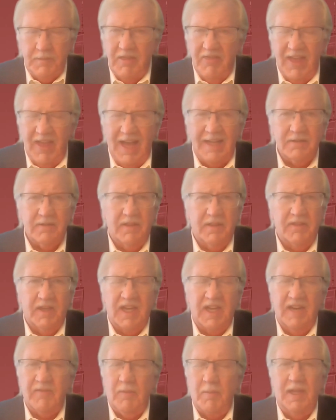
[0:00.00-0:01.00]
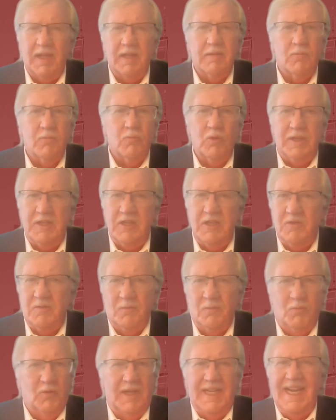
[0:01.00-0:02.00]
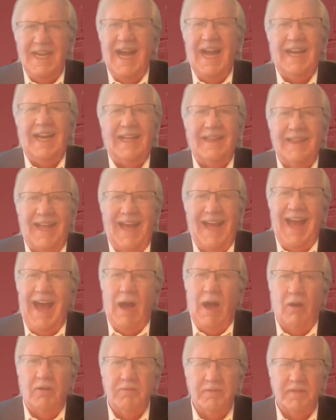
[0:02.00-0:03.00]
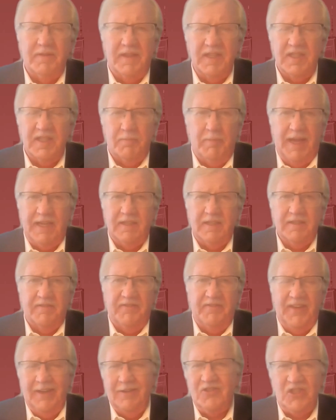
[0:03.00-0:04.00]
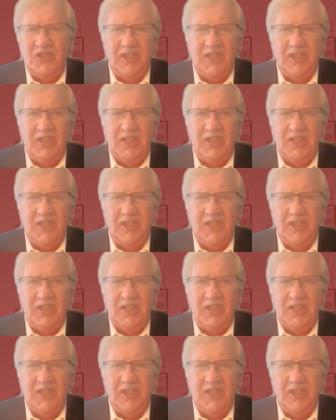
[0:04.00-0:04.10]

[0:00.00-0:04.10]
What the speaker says: that the government would not allow this bank to fail,